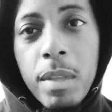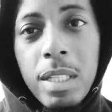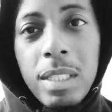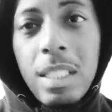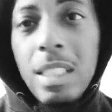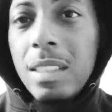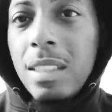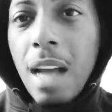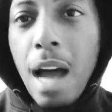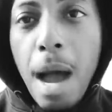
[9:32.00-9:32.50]

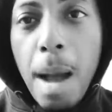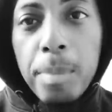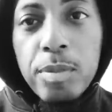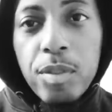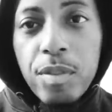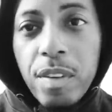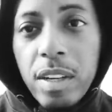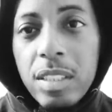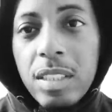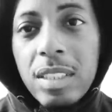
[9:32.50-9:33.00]
These are the
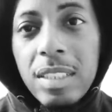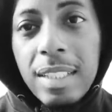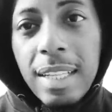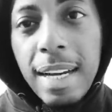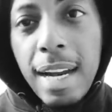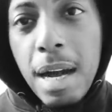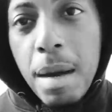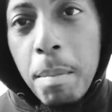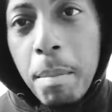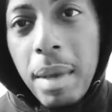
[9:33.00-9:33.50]
observations
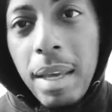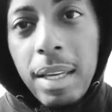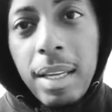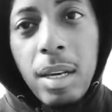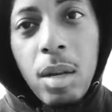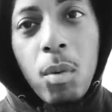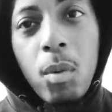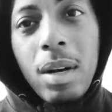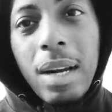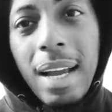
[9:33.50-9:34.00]
that I'm
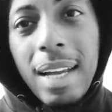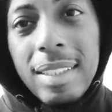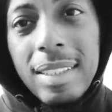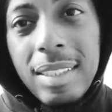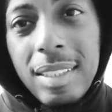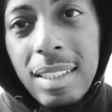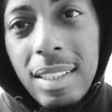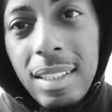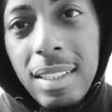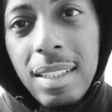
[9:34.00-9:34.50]
making and what I
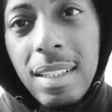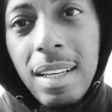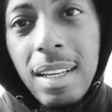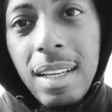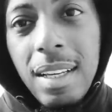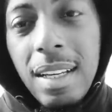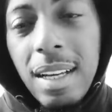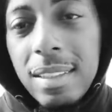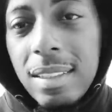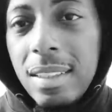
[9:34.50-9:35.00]
see.
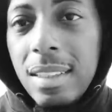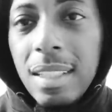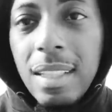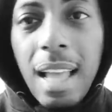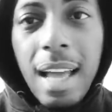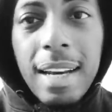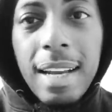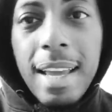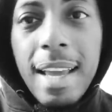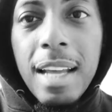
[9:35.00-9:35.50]
I see a
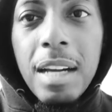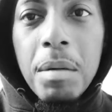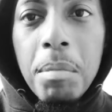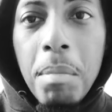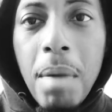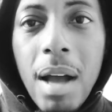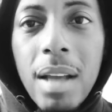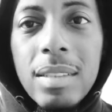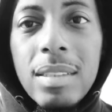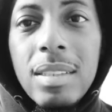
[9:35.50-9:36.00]
lot of
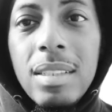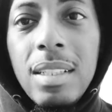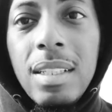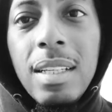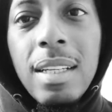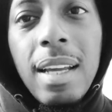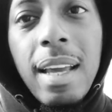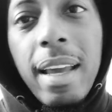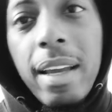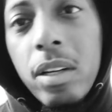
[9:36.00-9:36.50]

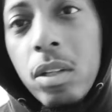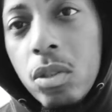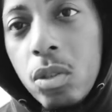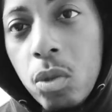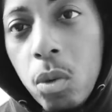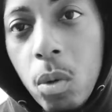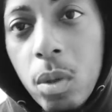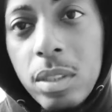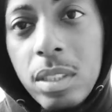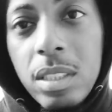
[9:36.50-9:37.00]
animosity and anger
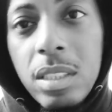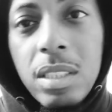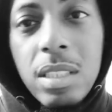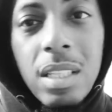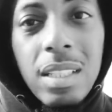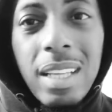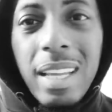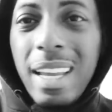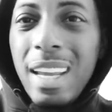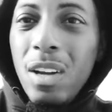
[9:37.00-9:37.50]
towards each
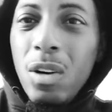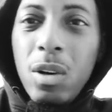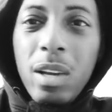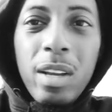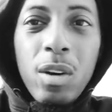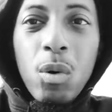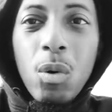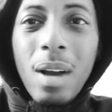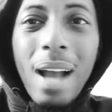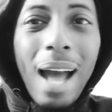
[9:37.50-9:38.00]
other. it
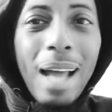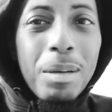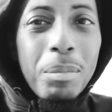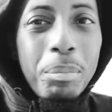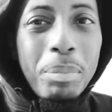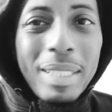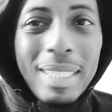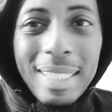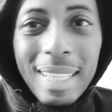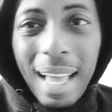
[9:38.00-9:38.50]
don't
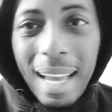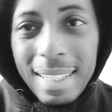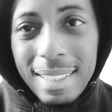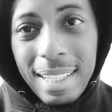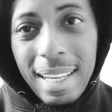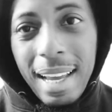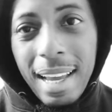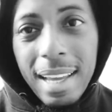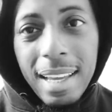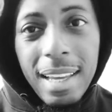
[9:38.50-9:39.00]
gotta be like
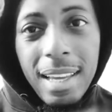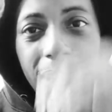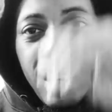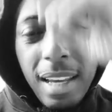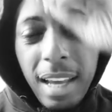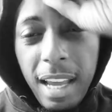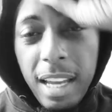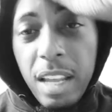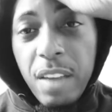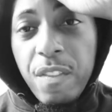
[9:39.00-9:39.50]
that.
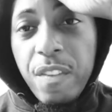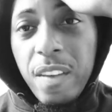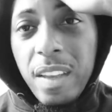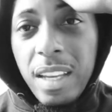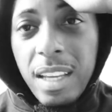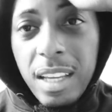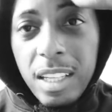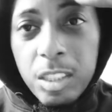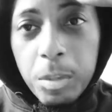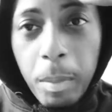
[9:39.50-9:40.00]
And if it
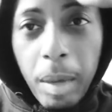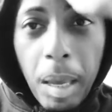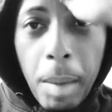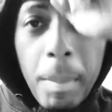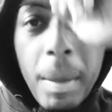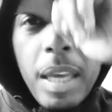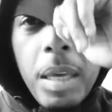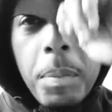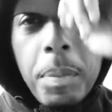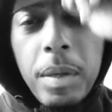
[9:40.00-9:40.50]
is, may
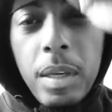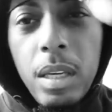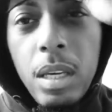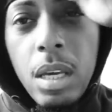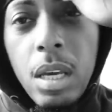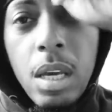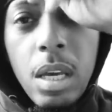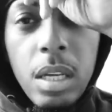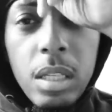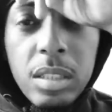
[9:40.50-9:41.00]

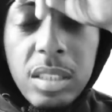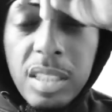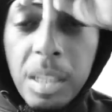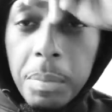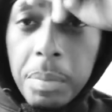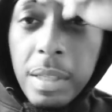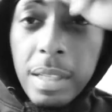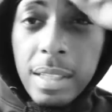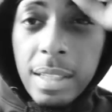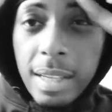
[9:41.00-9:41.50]
maybe
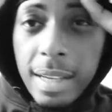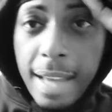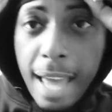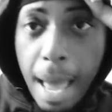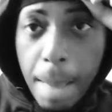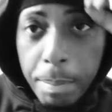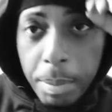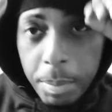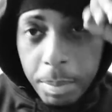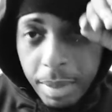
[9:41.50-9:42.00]
something doesn't
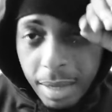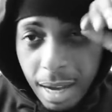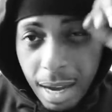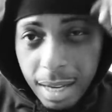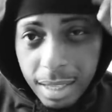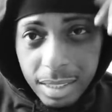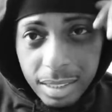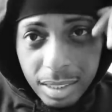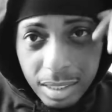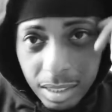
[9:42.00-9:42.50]
happen
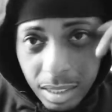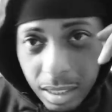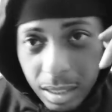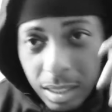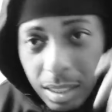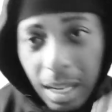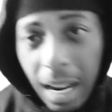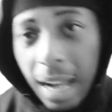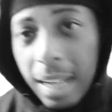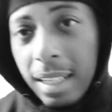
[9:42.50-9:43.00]
behind the
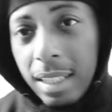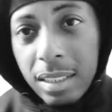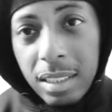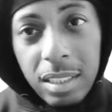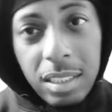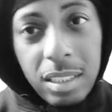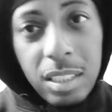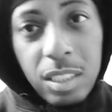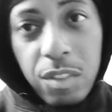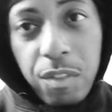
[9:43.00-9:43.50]
scenes and I need
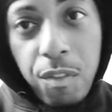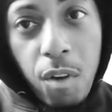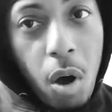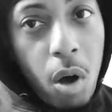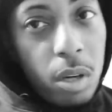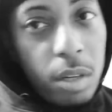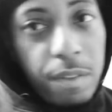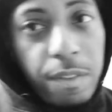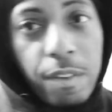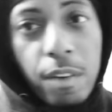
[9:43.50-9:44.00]
to just
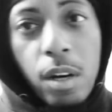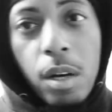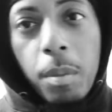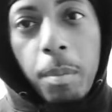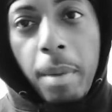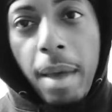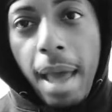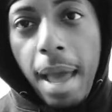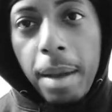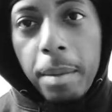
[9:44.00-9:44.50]
fall the
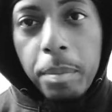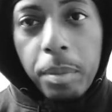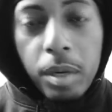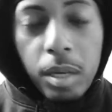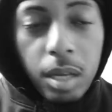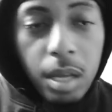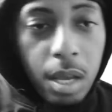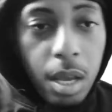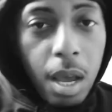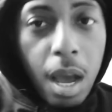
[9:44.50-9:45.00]
fuck back.
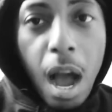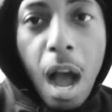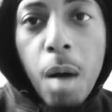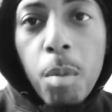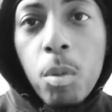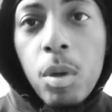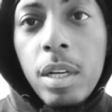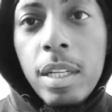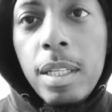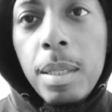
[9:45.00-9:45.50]
But
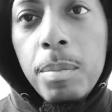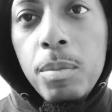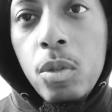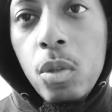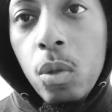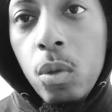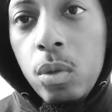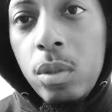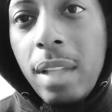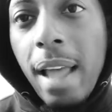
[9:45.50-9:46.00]
I'm one of them
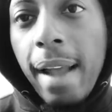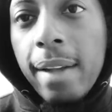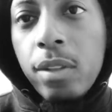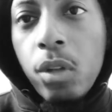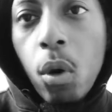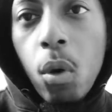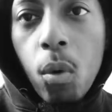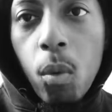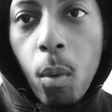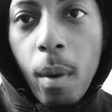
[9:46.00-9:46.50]
dudes that
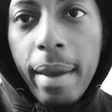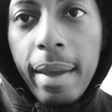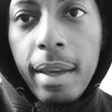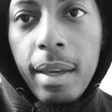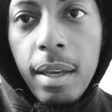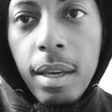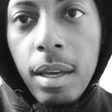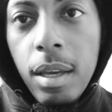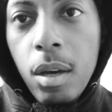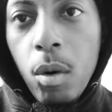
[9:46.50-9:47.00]
don't
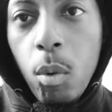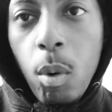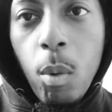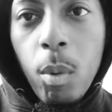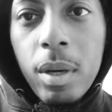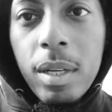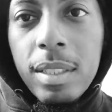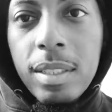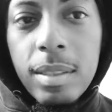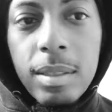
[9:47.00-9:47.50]
wait when
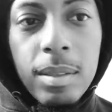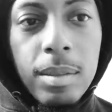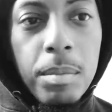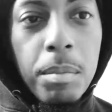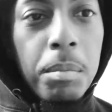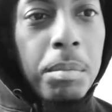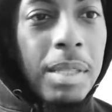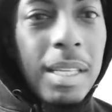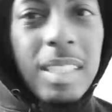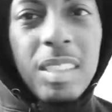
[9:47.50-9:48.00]
one
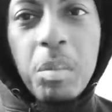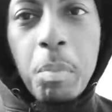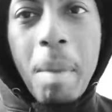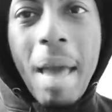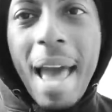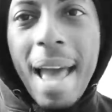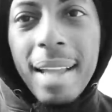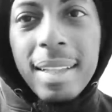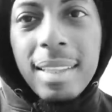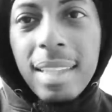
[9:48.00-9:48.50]
of these
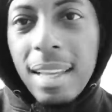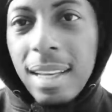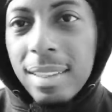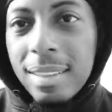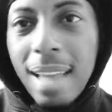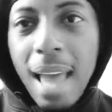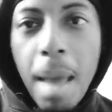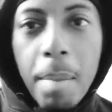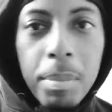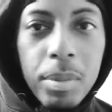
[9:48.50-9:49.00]
bad
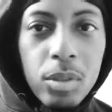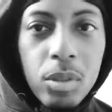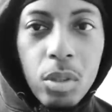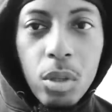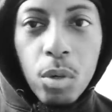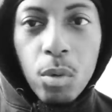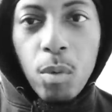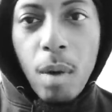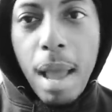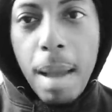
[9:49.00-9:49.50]
things happen to
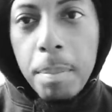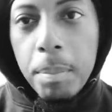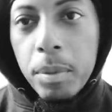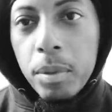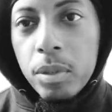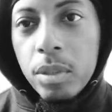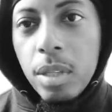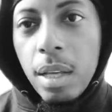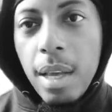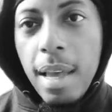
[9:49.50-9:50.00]
the
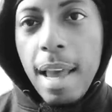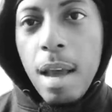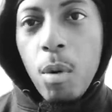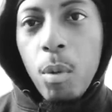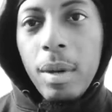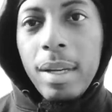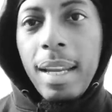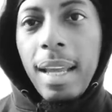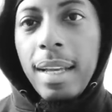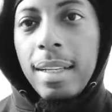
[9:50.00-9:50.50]
rappers
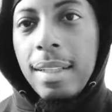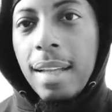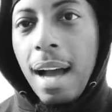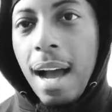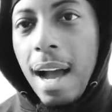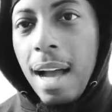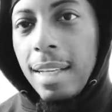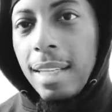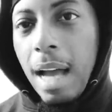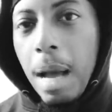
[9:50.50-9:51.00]
and when they
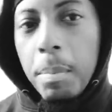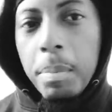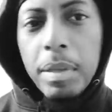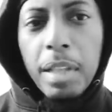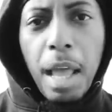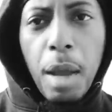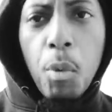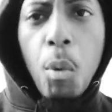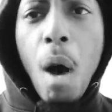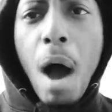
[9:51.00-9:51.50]
die, y'all be
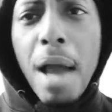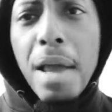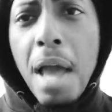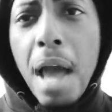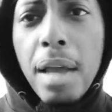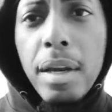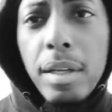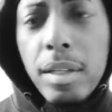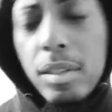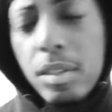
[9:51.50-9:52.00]
like, why I
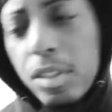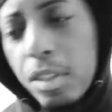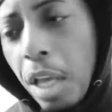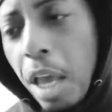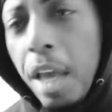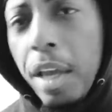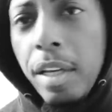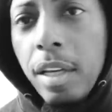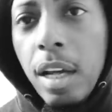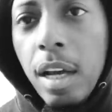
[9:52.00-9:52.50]
didn't
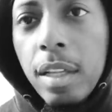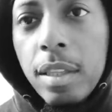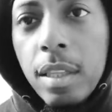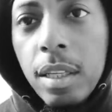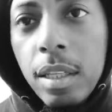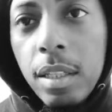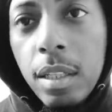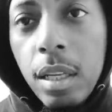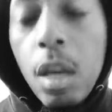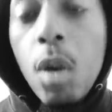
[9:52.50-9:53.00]
say
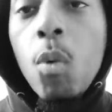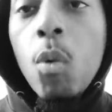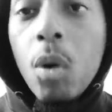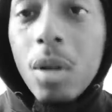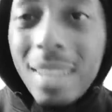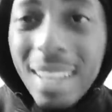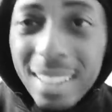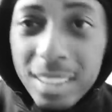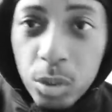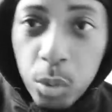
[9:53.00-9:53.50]
nothing?
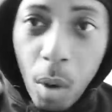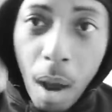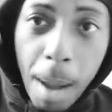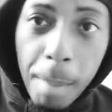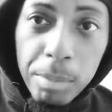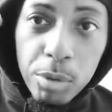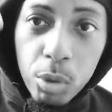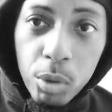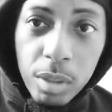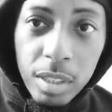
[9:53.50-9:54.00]
Well, that's why
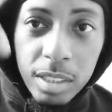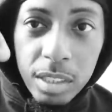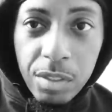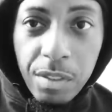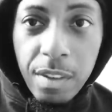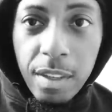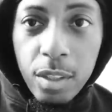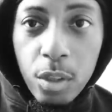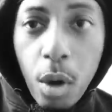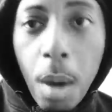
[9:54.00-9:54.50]
I'm doing this
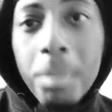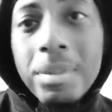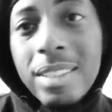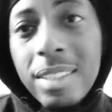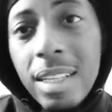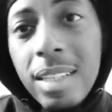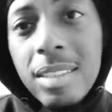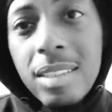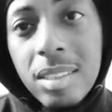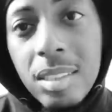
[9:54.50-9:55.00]
video. I'm
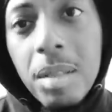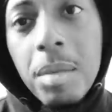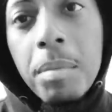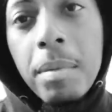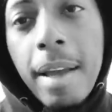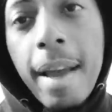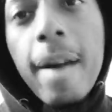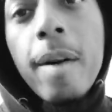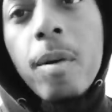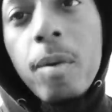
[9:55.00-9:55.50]
saying
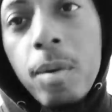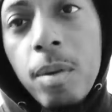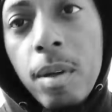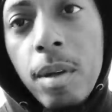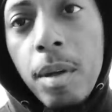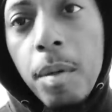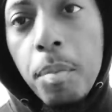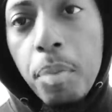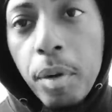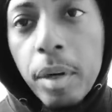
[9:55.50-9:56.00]
something now,
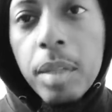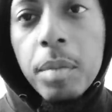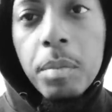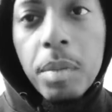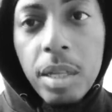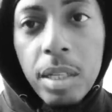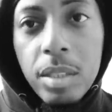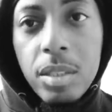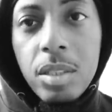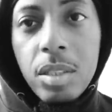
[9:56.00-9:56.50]
pretty
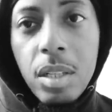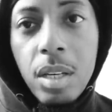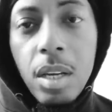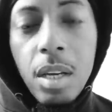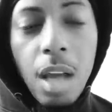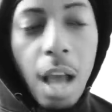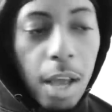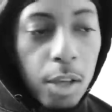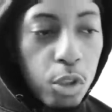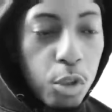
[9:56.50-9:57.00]
much.
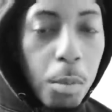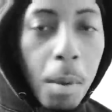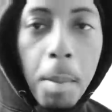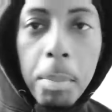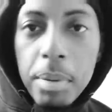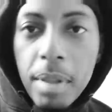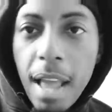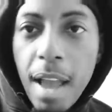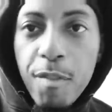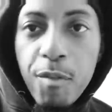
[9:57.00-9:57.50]
I use my
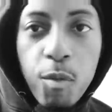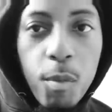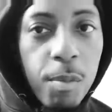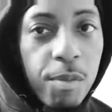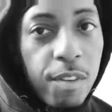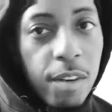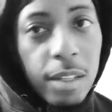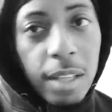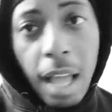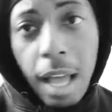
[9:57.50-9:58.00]
platform
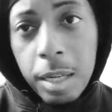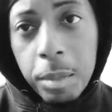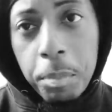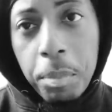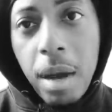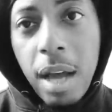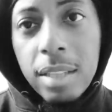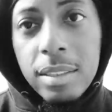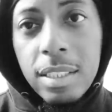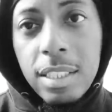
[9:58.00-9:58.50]
for a lot of
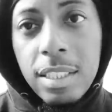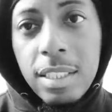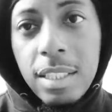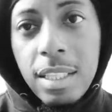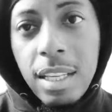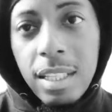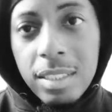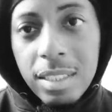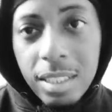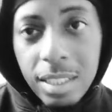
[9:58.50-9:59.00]
positive
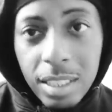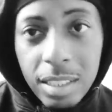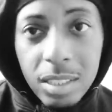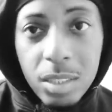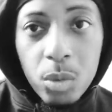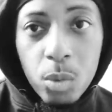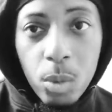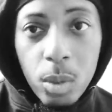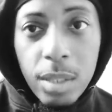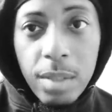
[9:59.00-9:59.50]
things and this
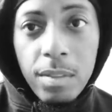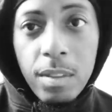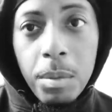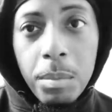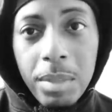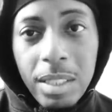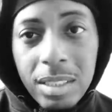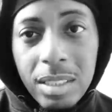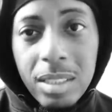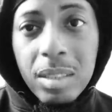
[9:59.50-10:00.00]
is one of
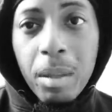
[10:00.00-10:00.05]
them. This